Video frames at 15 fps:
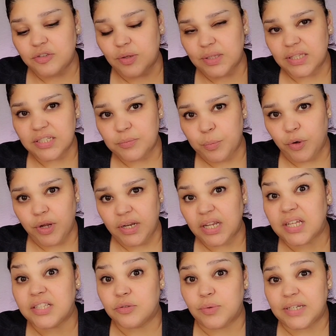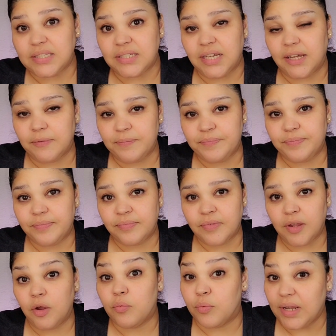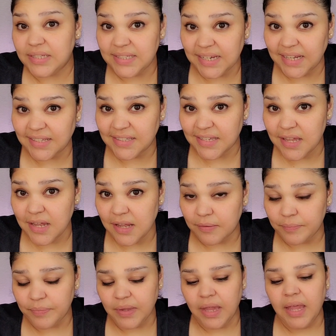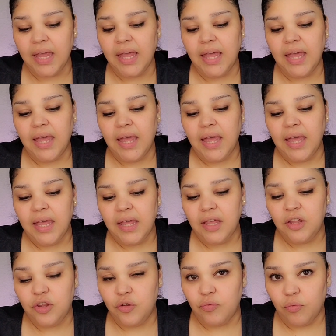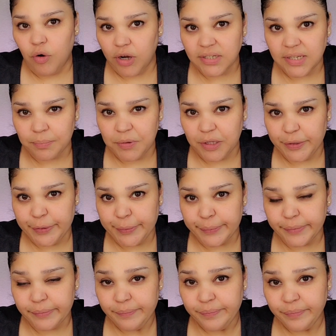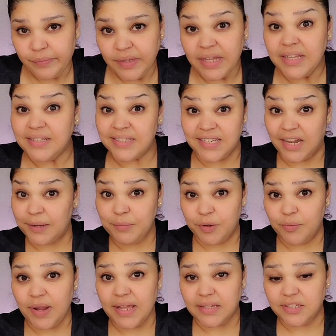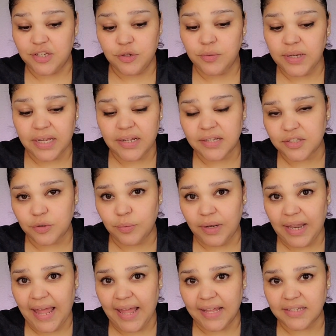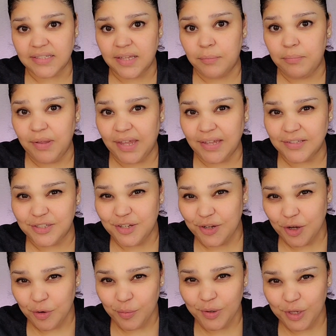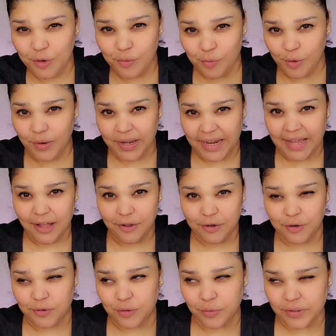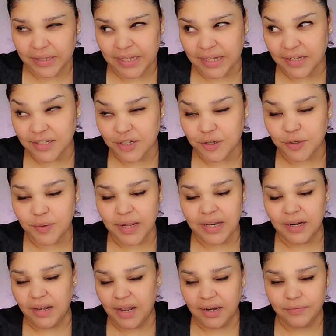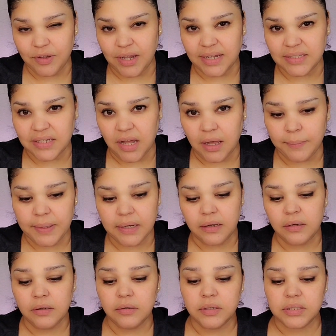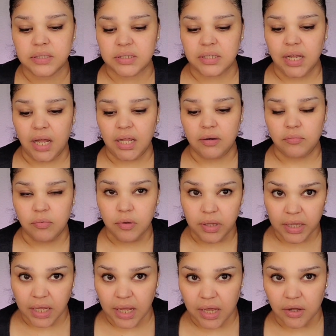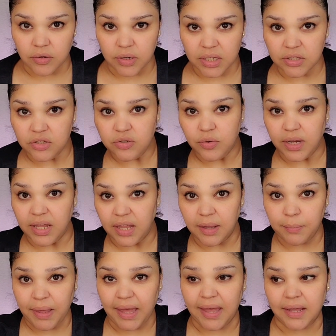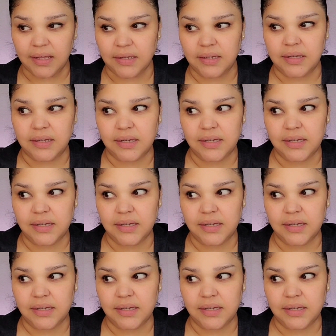So at this point, it's resting. Resting is key. You've worked up the gluten. It's time to rest. You need it to relax because you know when you're rolling out your tortilla dough and a lot of you guys comment, oh, it's not rolling out, it's shrinking back.